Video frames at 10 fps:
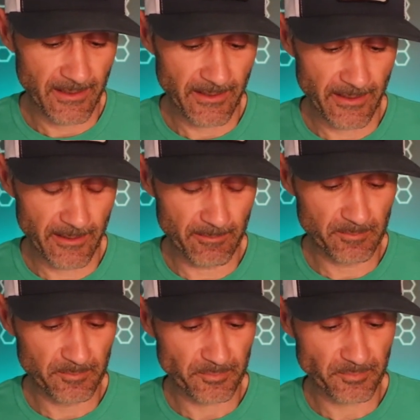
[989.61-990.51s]

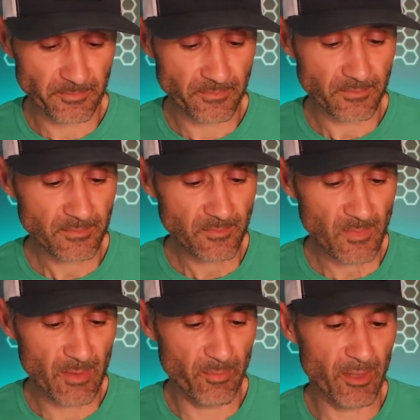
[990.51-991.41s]

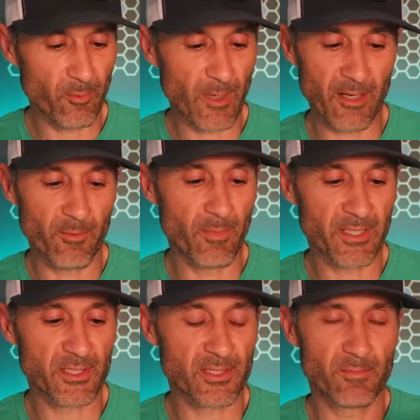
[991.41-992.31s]
But wow,
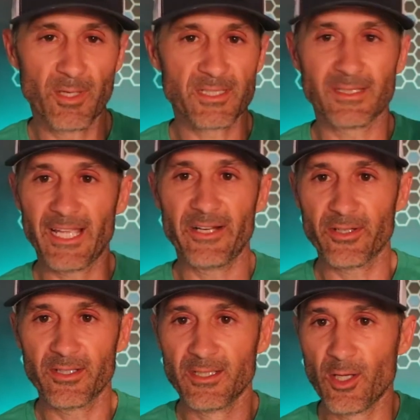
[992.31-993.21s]
much
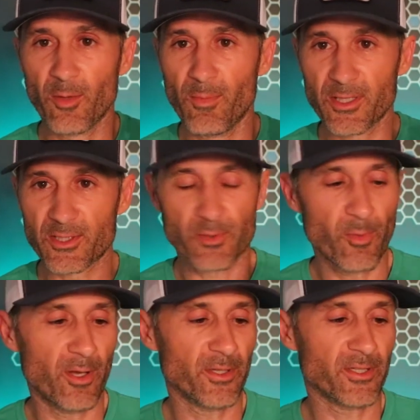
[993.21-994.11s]
lighter, much
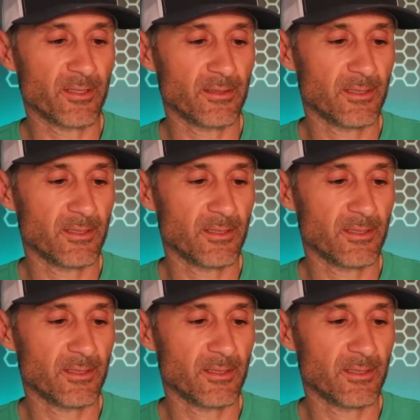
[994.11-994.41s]
smaller.